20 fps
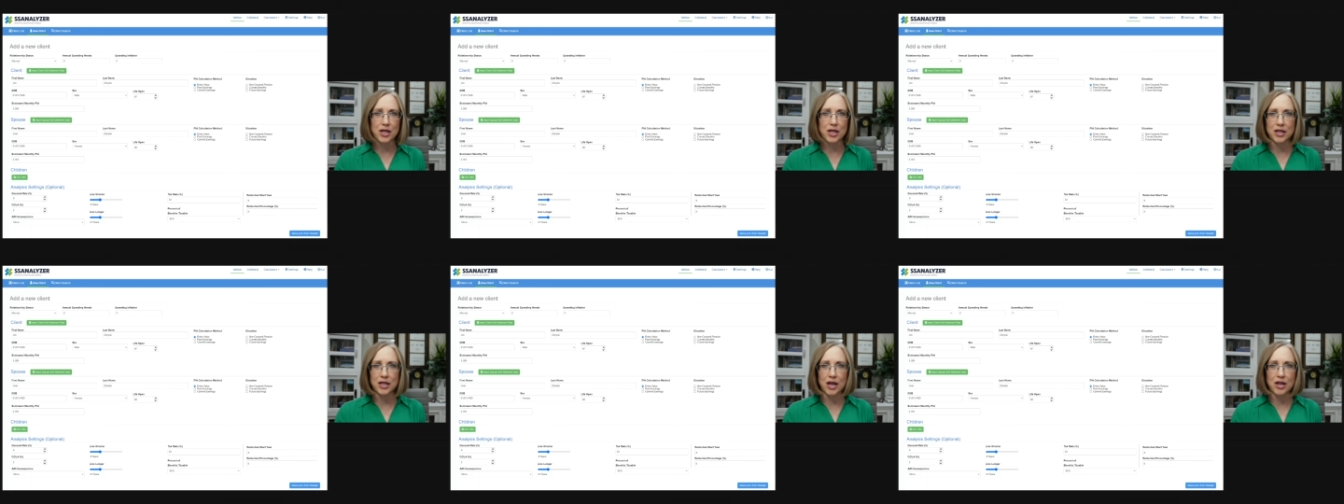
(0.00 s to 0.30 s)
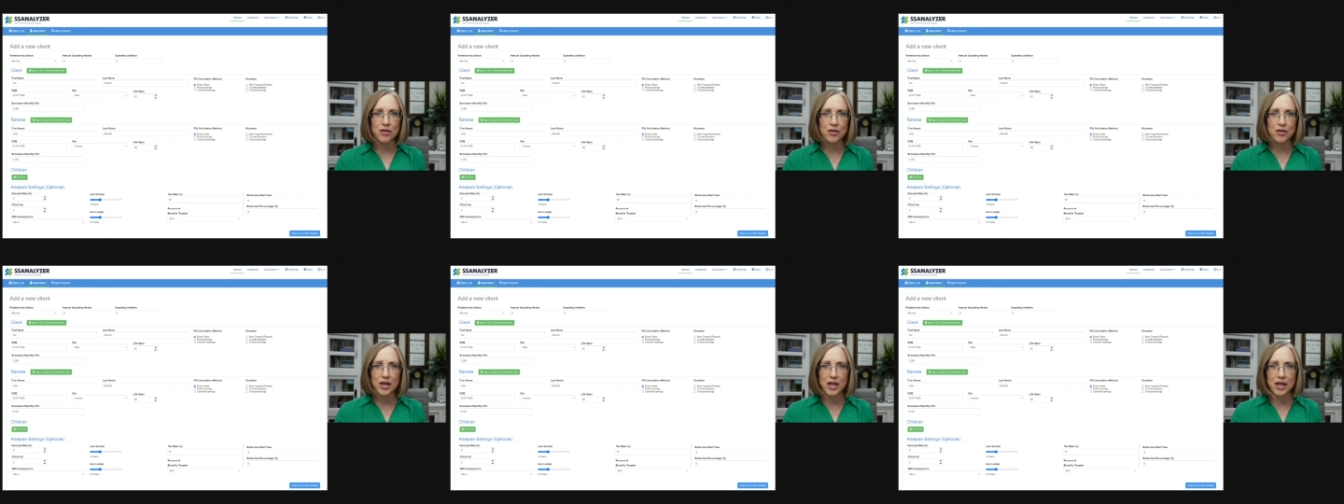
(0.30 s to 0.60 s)
and
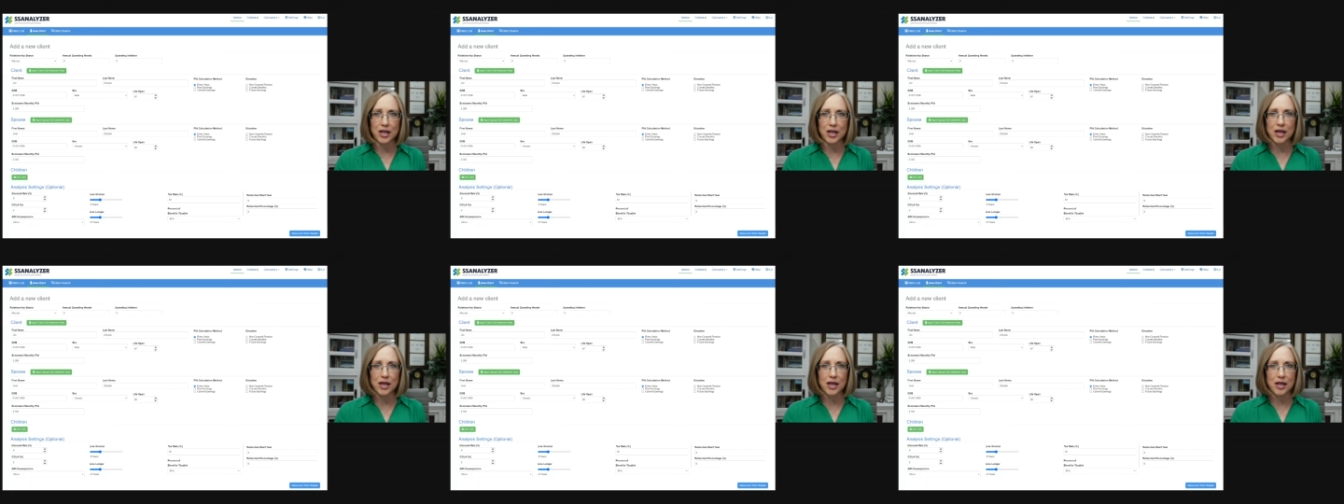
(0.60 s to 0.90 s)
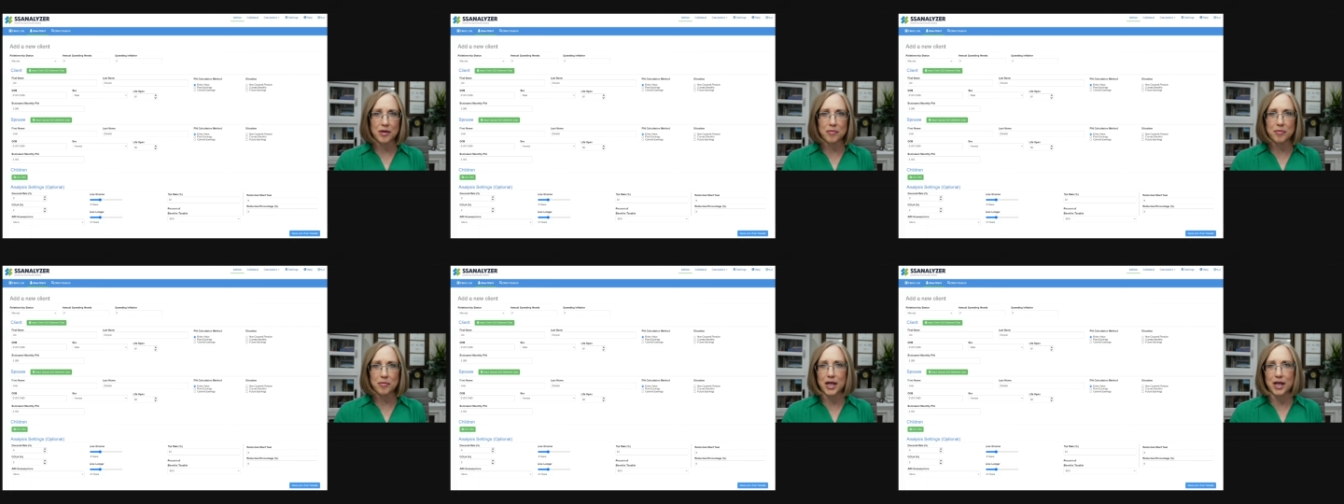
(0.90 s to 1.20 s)
other
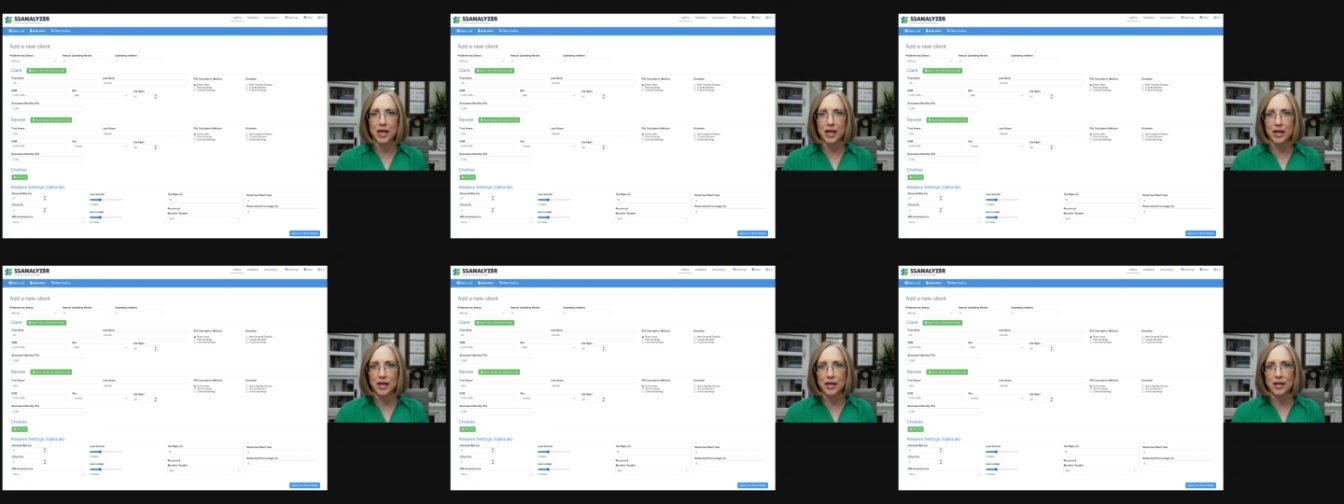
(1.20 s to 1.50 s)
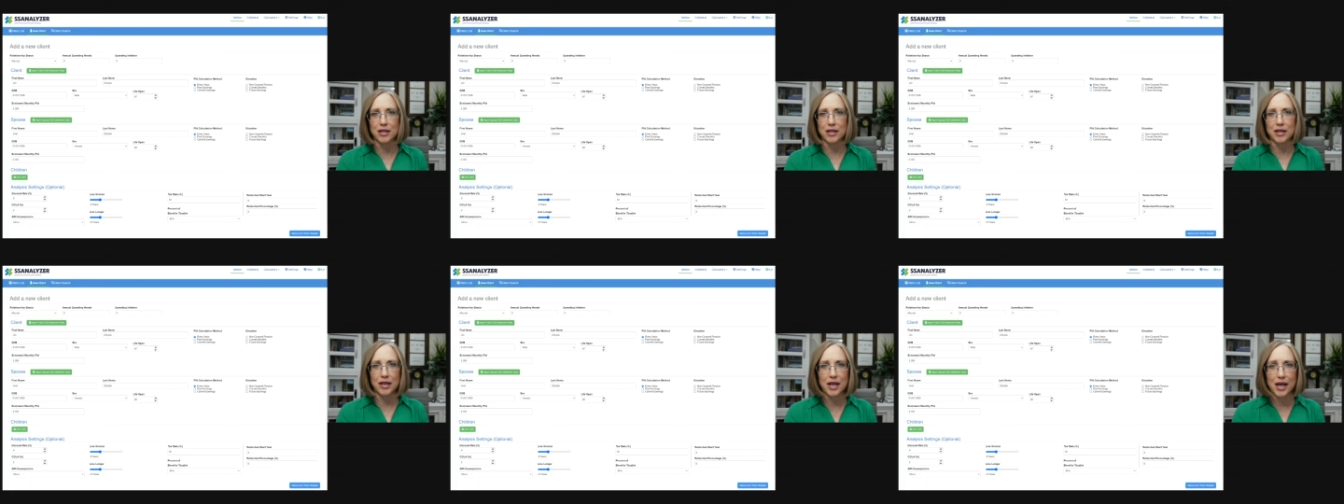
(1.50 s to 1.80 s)
income
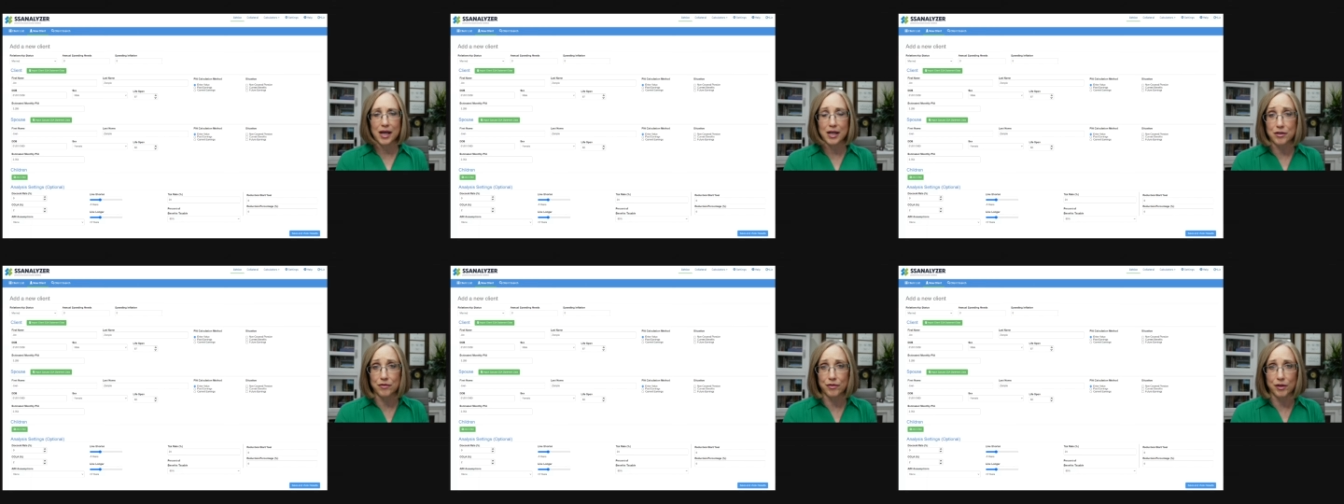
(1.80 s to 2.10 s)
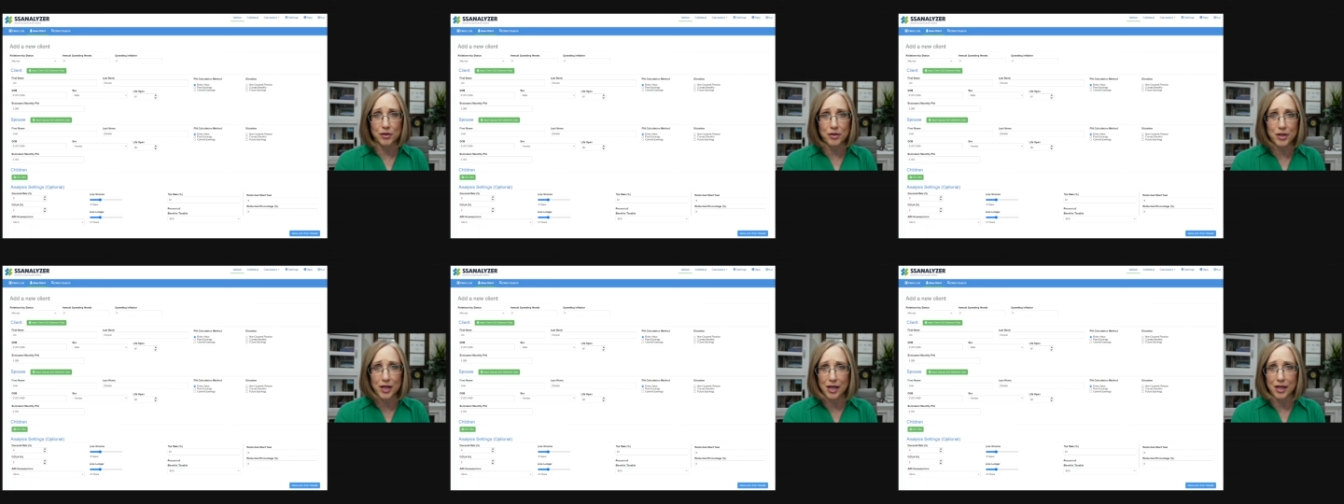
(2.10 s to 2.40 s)
and the cash
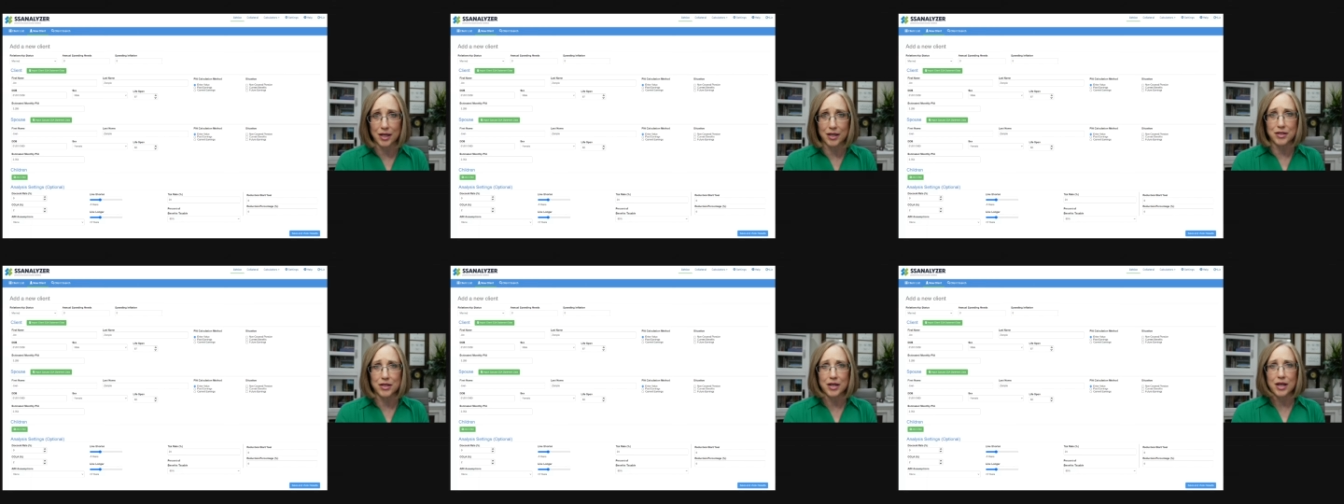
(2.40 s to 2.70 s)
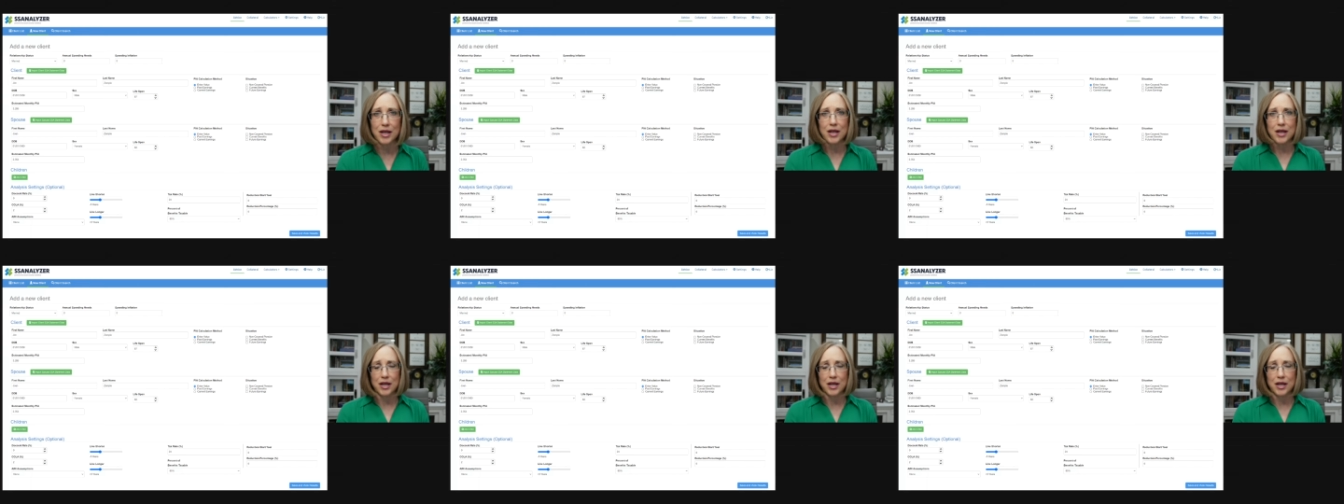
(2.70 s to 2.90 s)
flow needs.